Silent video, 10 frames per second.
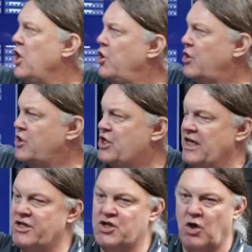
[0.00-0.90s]
You can
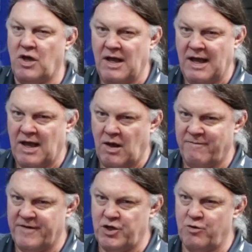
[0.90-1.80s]
see its
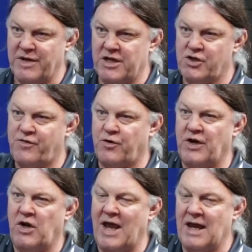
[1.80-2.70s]
VU meters
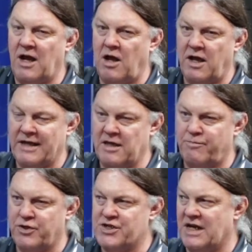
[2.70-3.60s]
for analog
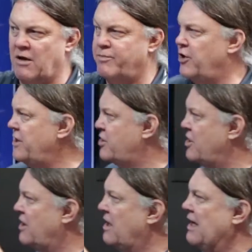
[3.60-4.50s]
inputs and outputs.